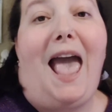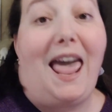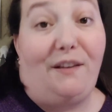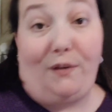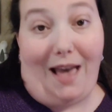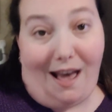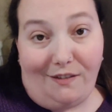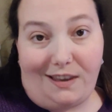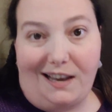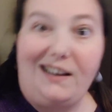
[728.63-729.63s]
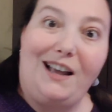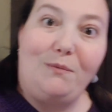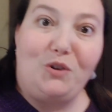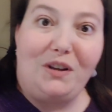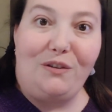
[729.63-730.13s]
And if you haven't yet, come
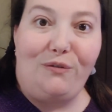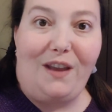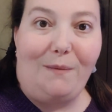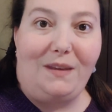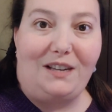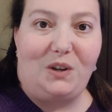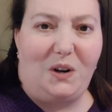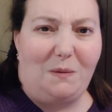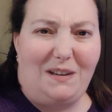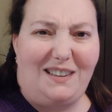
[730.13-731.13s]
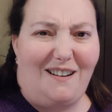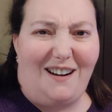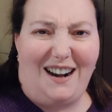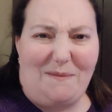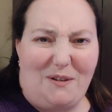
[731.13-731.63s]
join the family so you don't miss out on
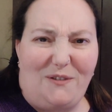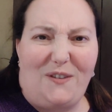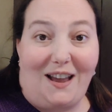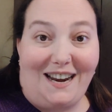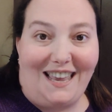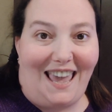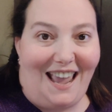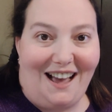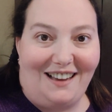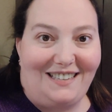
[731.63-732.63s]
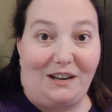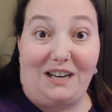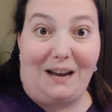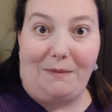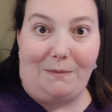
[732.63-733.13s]
any more fun and chaos and
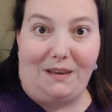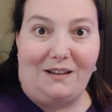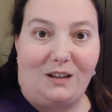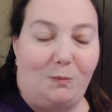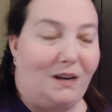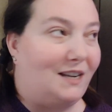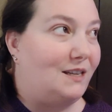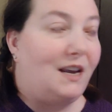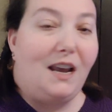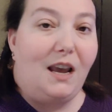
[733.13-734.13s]
yummy meals, because